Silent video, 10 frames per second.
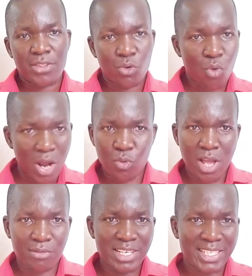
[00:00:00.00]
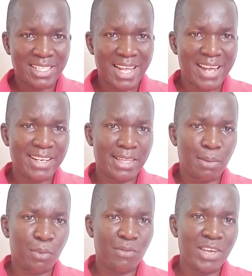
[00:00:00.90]
the one we have just learned in the
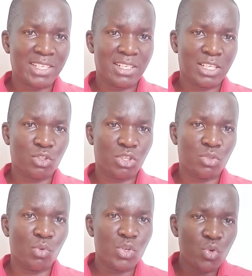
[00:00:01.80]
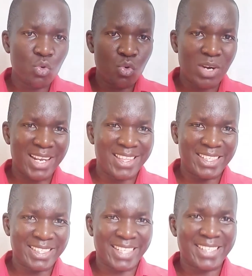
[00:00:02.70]
previous lessons, when you look at
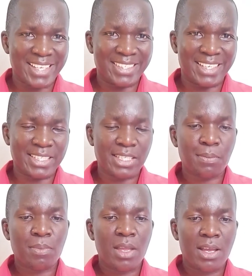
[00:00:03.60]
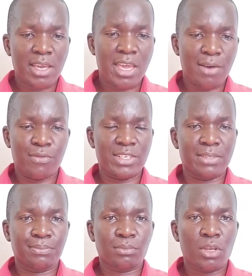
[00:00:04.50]
these sentences carefully,
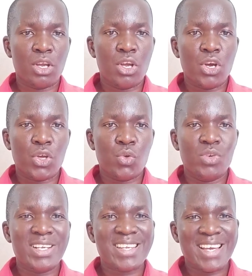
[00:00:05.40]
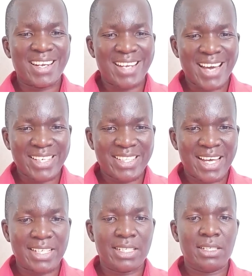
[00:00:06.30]
you will realize
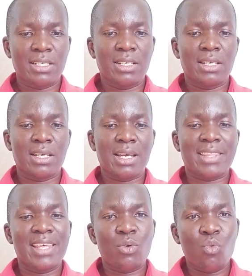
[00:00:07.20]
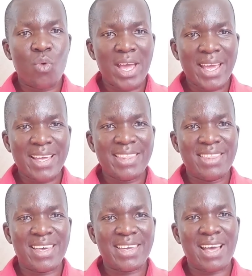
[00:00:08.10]
that the way
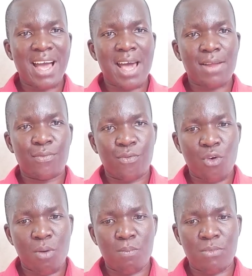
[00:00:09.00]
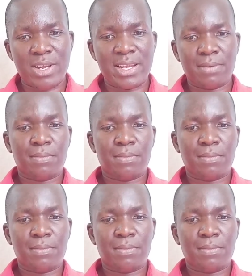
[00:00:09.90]
they are formed